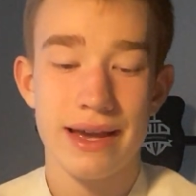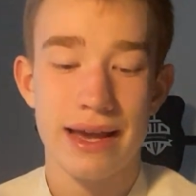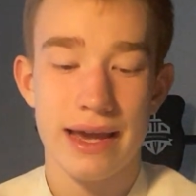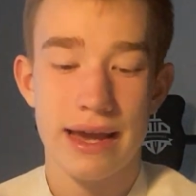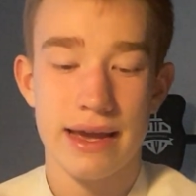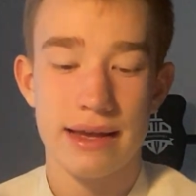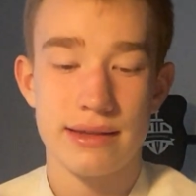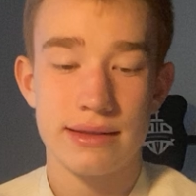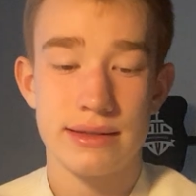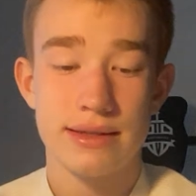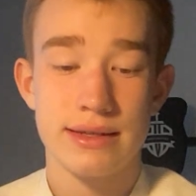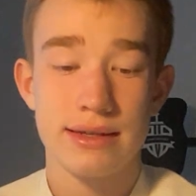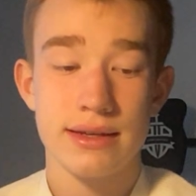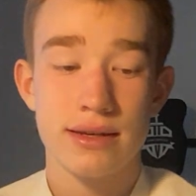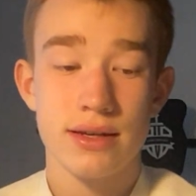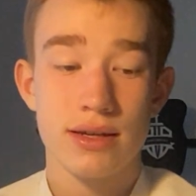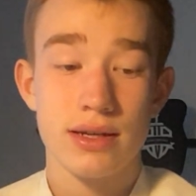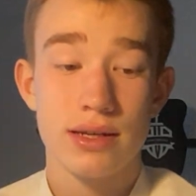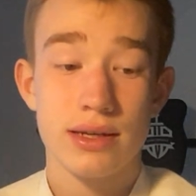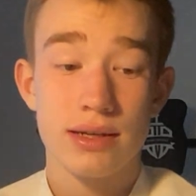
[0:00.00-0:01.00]
And
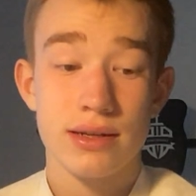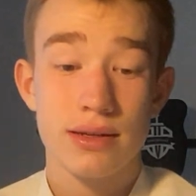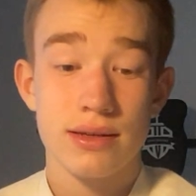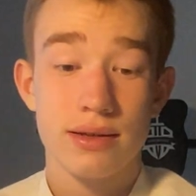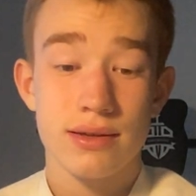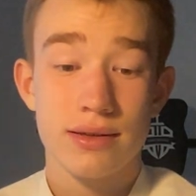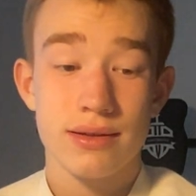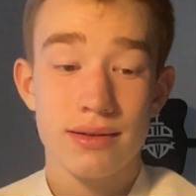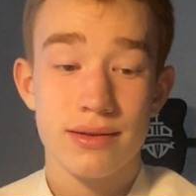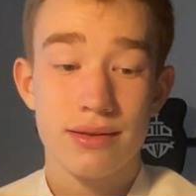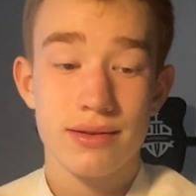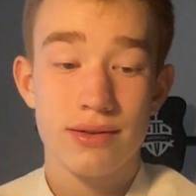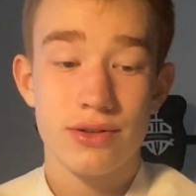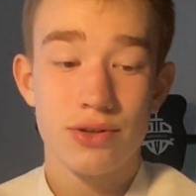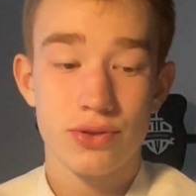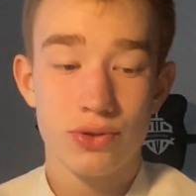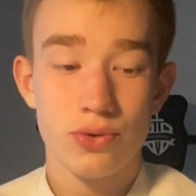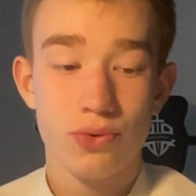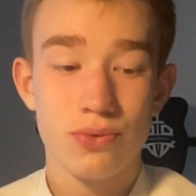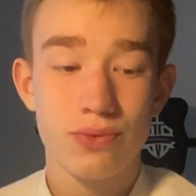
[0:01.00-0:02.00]

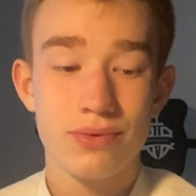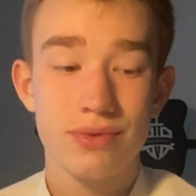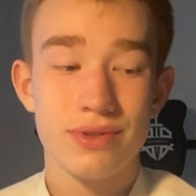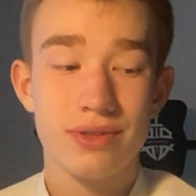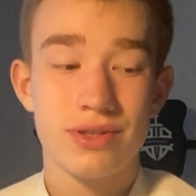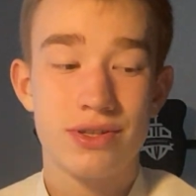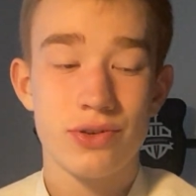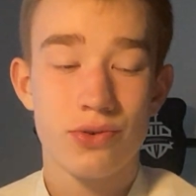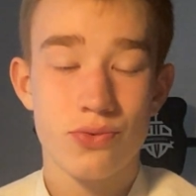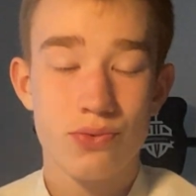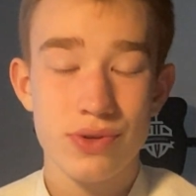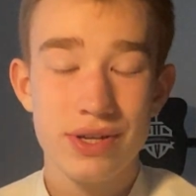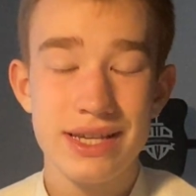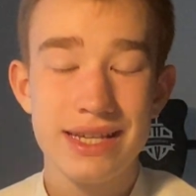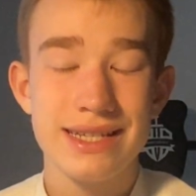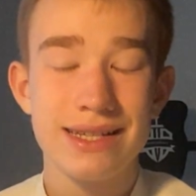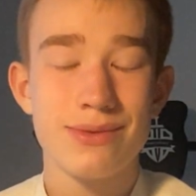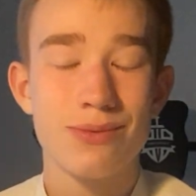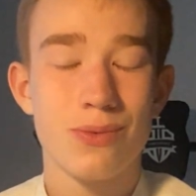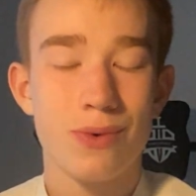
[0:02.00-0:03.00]
you know, the
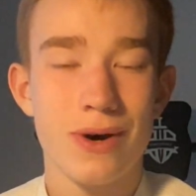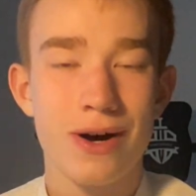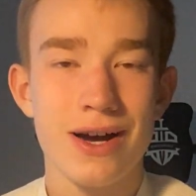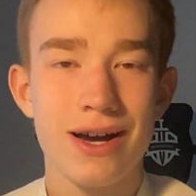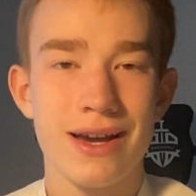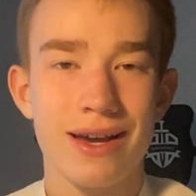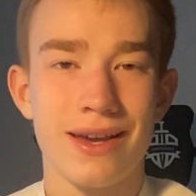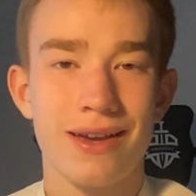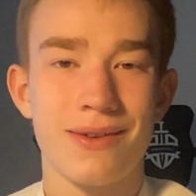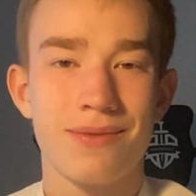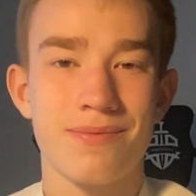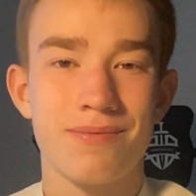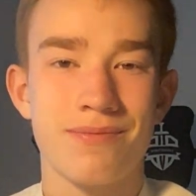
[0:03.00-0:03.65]
reason why